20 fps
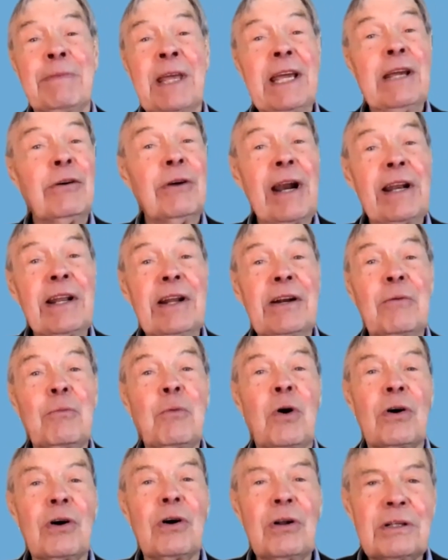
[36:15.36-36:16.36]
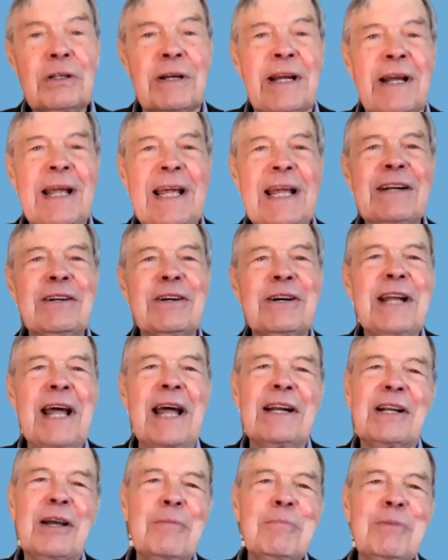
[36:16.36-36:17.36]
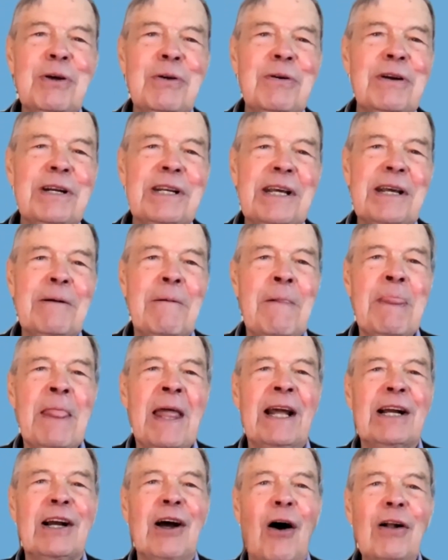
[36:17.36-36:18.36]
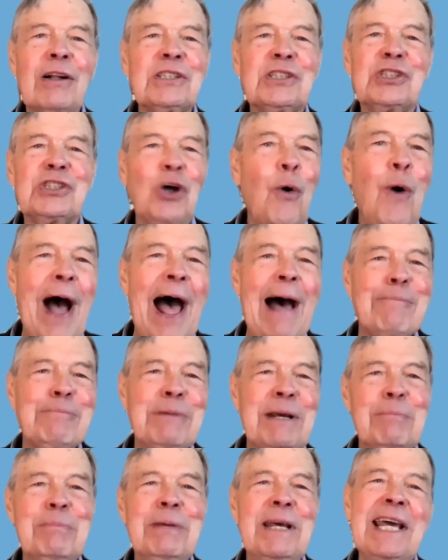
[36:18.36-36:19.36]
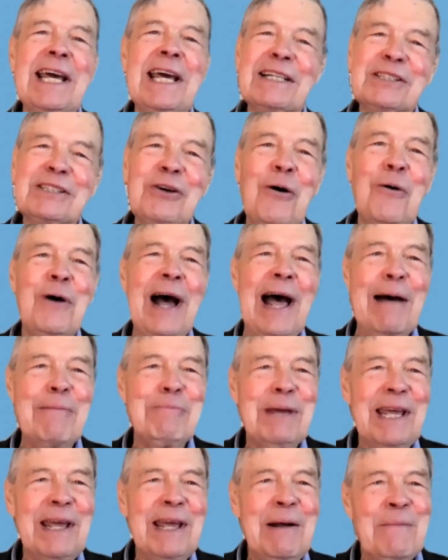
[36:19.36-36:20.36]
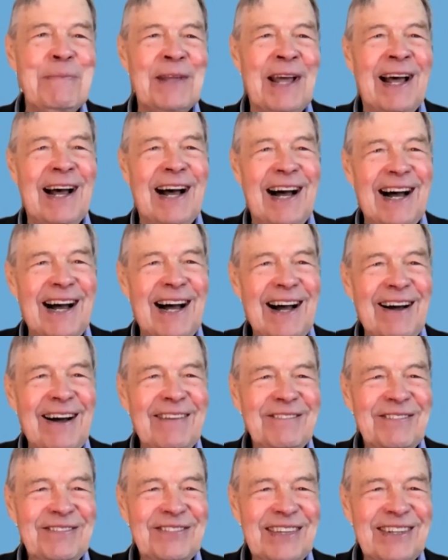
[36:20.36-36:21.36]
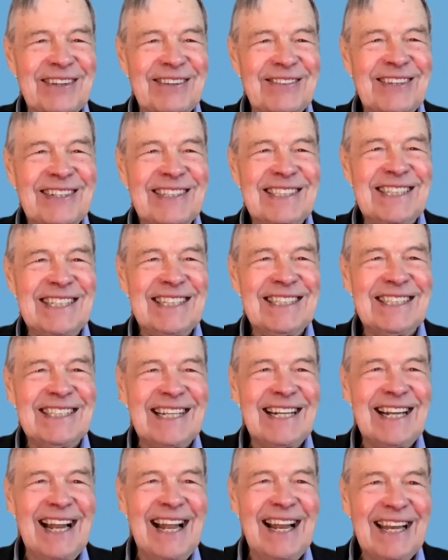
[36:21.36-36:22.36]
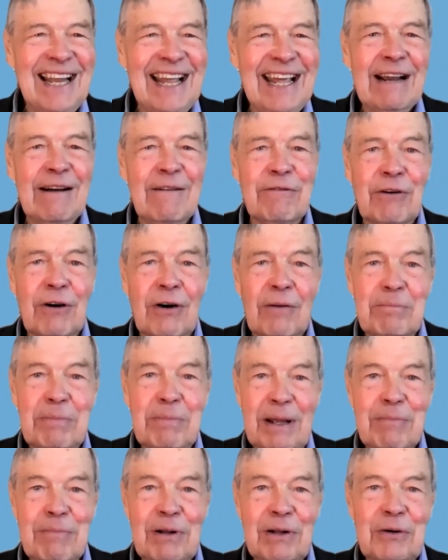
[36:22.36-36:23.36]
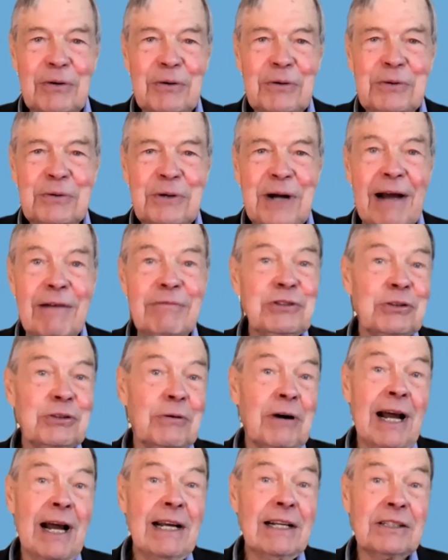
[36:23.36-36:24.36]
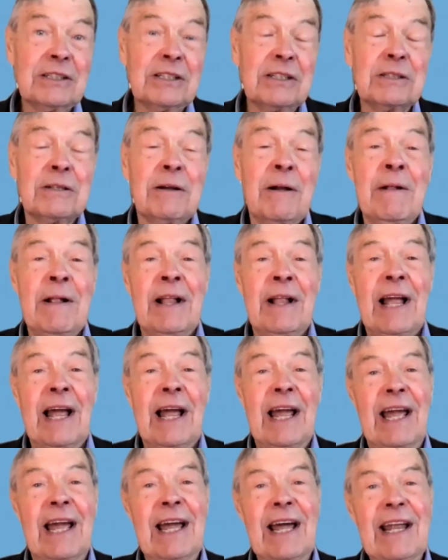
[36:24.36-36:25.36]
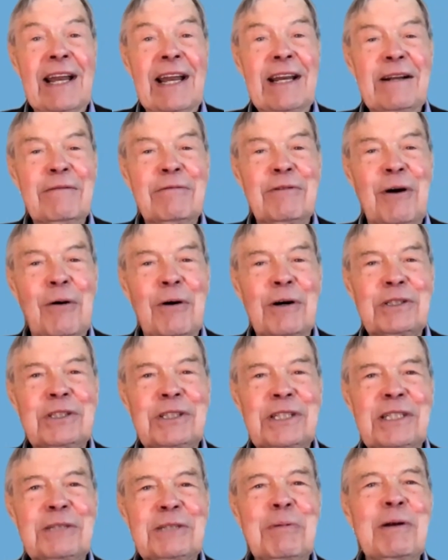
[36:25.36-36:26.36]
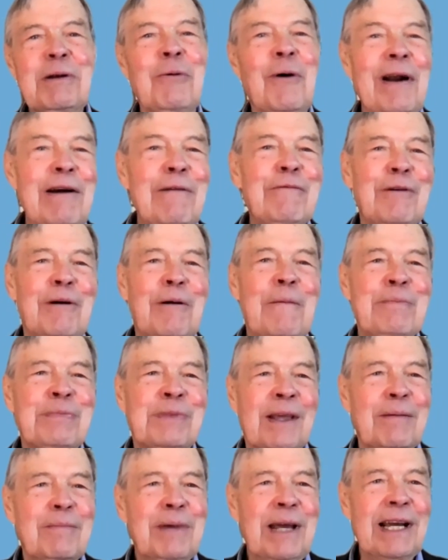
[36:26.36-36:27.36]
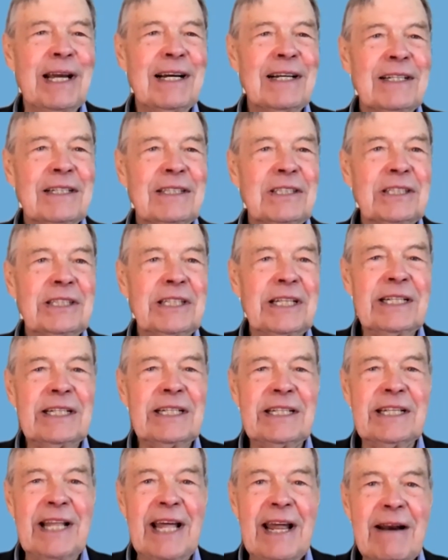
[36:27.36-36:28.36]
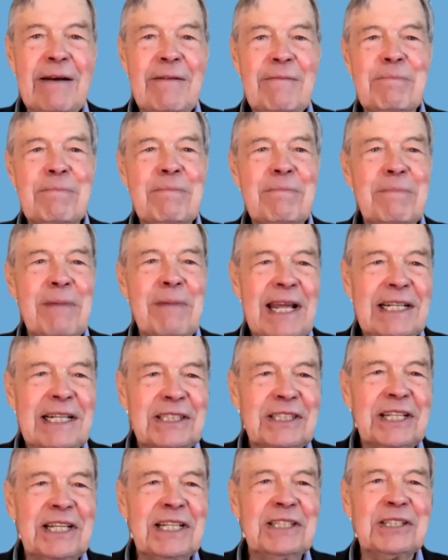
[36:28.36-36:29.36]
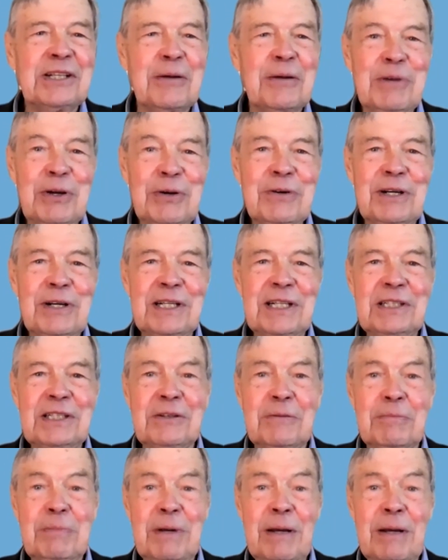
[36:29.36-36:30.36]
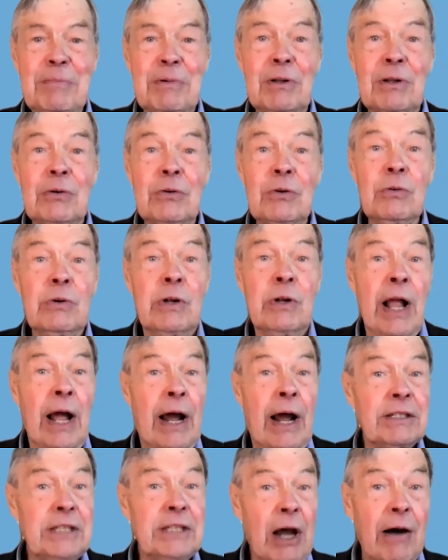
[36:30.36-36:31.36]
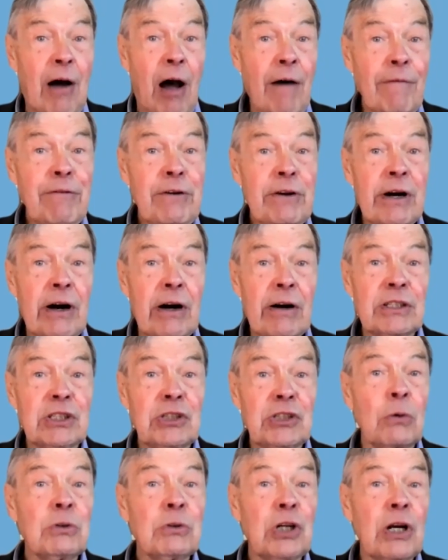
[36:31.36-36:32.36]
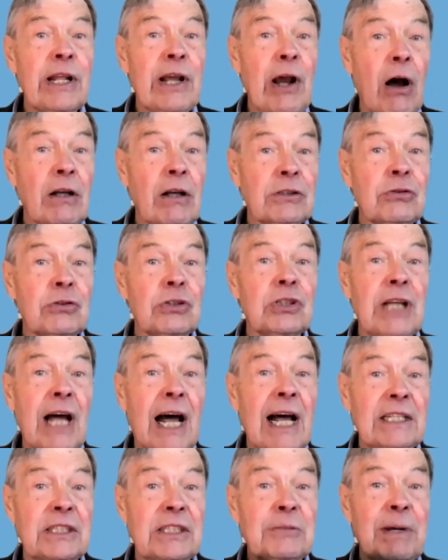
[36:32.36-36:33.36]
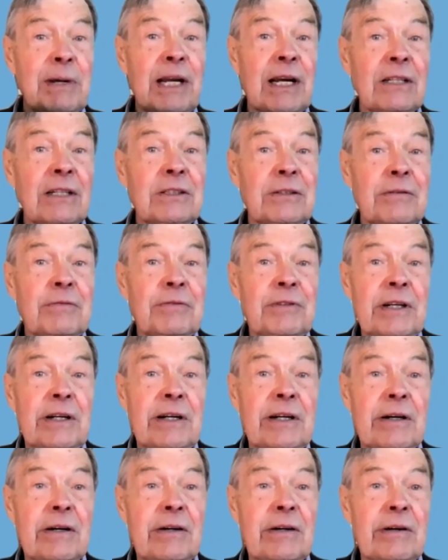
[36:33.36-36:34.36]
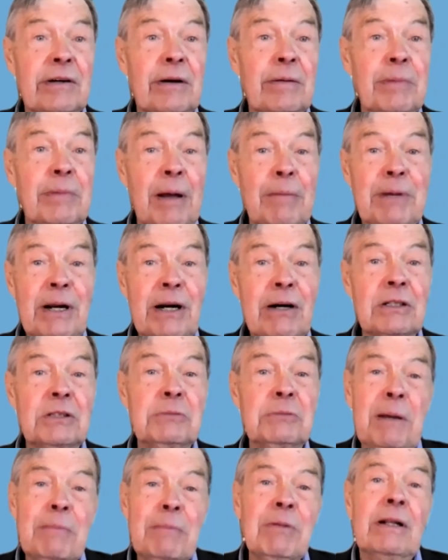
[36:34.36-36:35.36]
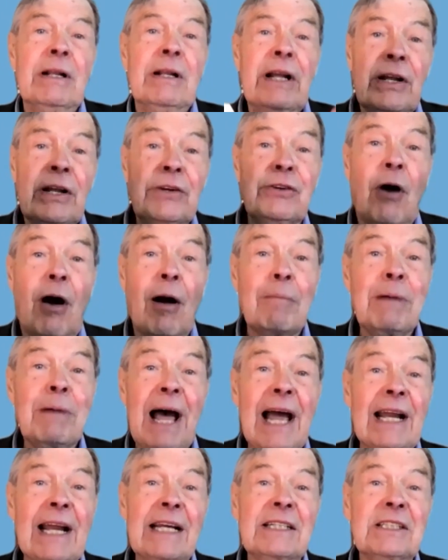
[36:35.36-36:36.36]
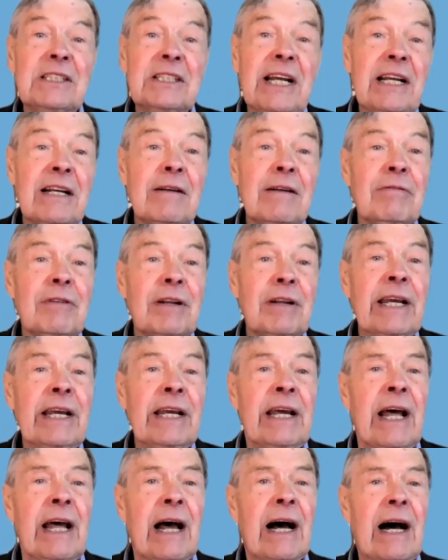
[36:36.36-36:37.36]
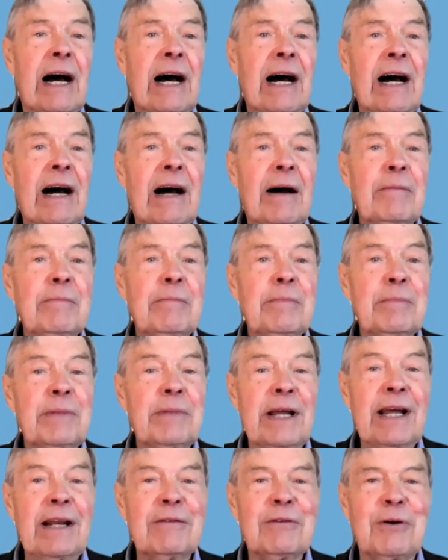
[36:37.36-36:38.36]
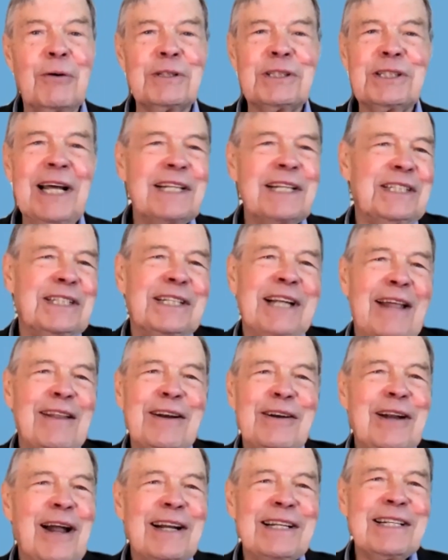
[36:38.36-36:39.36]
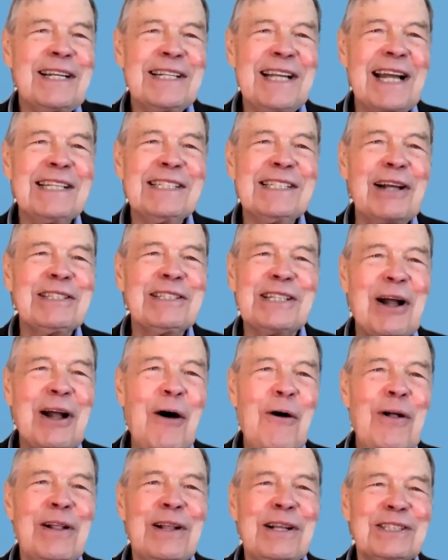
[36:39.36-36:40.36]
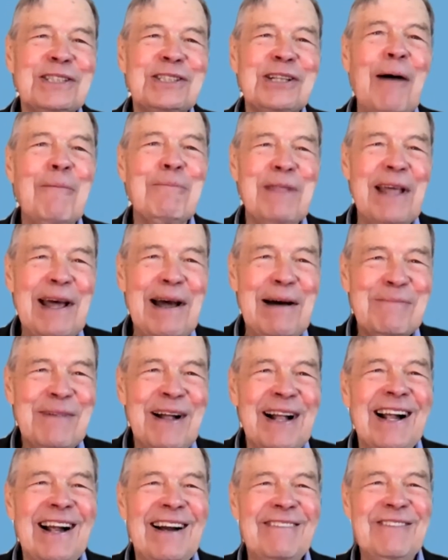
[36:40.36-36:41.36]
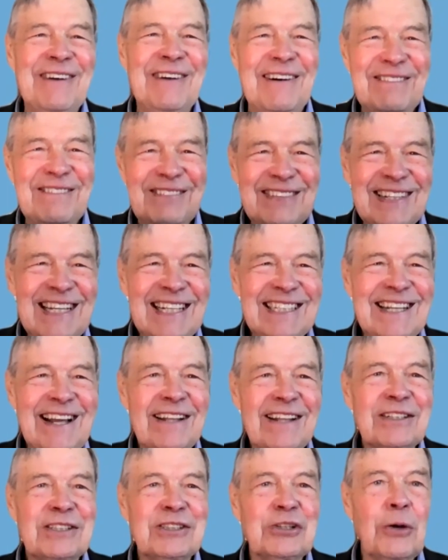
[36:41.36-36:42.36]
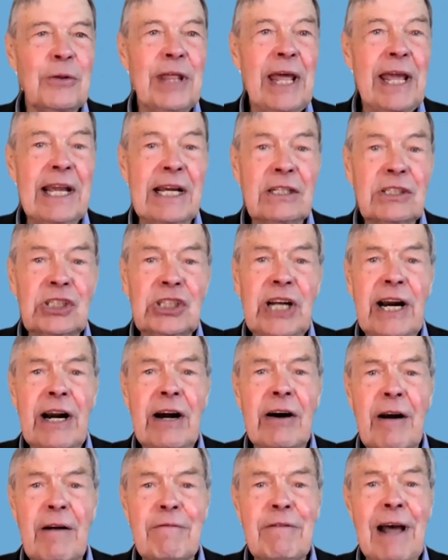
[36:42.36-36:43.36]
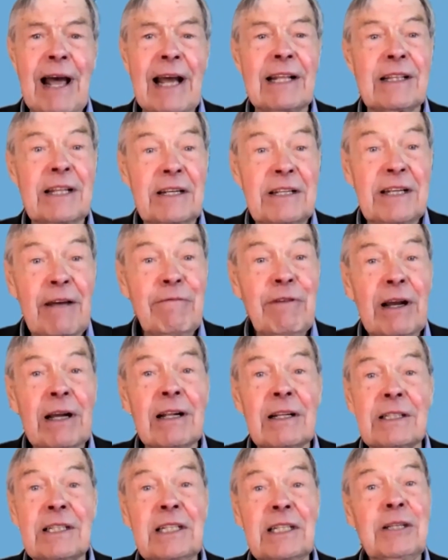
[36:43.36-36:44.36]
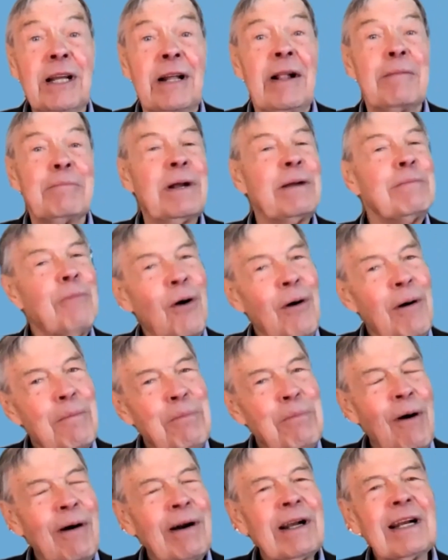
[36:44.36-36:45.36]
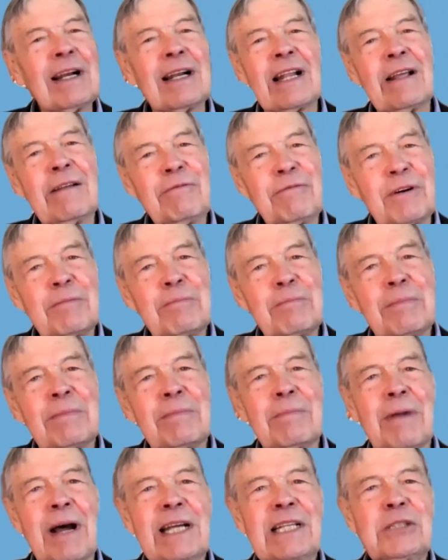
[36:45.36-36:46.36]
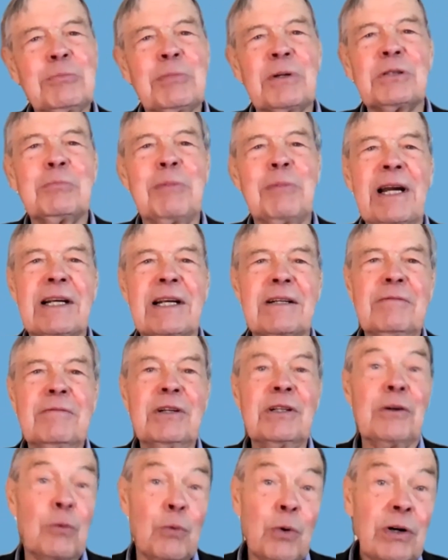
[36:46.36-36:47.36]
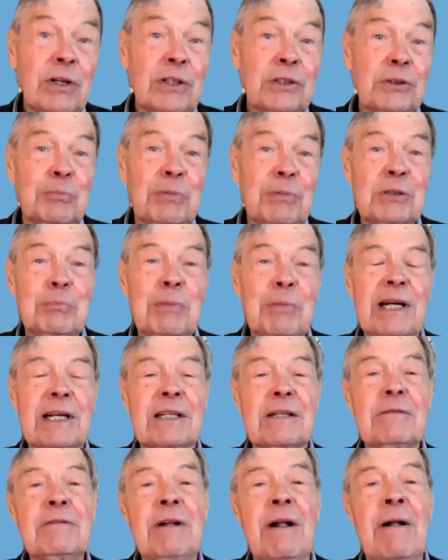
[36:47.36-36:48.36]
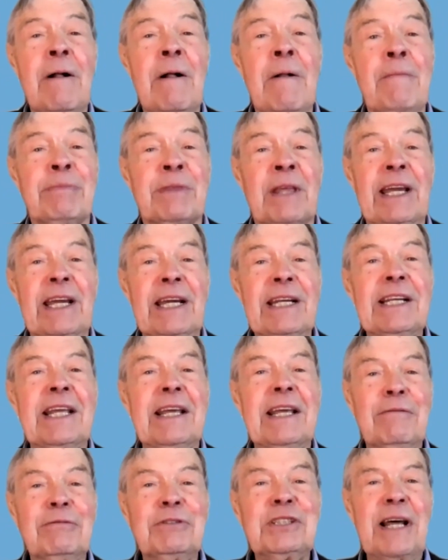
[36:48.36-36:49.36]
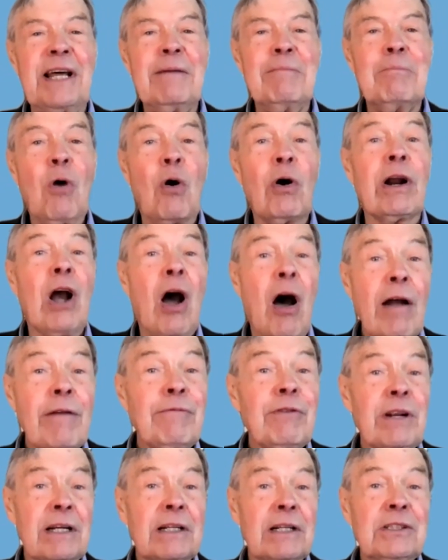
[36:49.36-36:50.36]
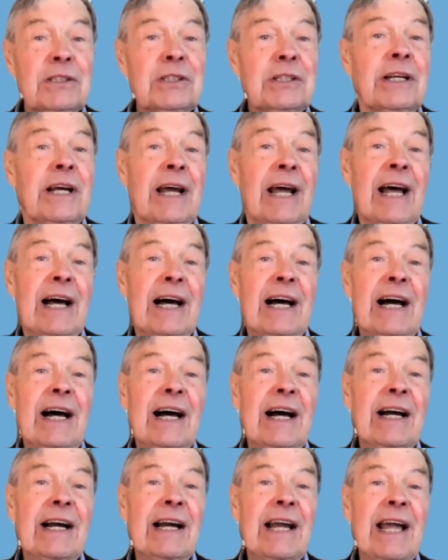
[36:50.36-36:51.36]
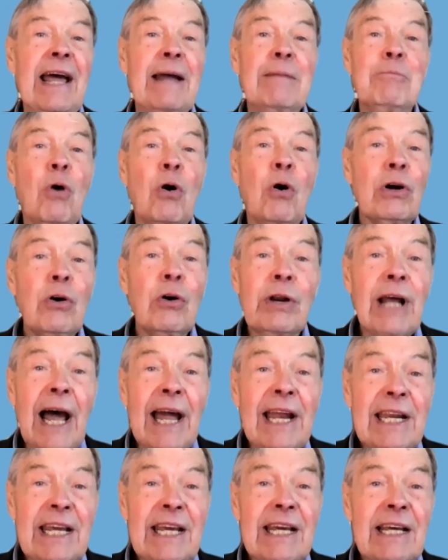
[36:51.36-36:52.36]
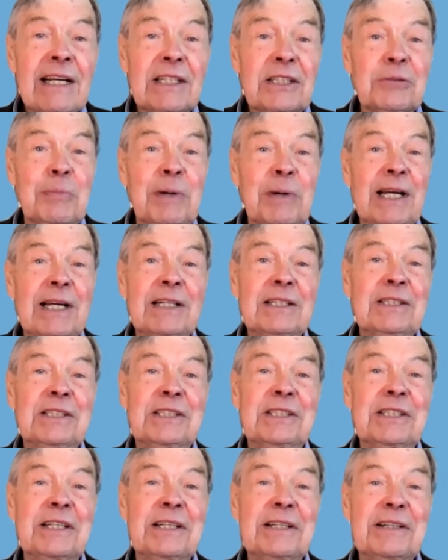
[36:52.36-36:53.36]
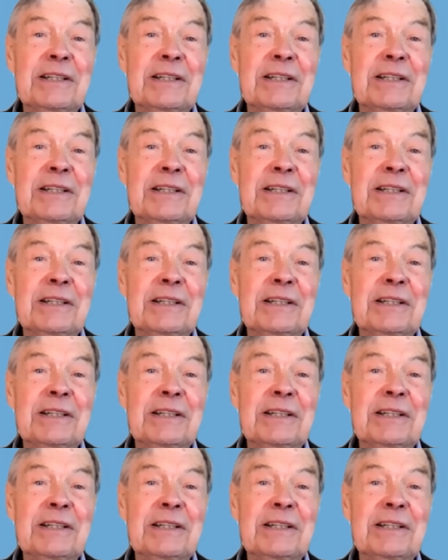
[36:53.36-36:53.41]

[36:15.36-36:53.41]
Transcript: he created a world internet community called So Happy, PSO Happy, which is a link for people who have psoriasis. And of course, it's been wonderful, because it then makes these communities of people who often are socially ostracized because of their appearance. People draw back instinctively, and of course that doesn't stop them from each other, so they can share, in fact, the difficulties. But more importantly, from Mike's perspective and the world's perspective, it gives them more confidence and more good ideas, because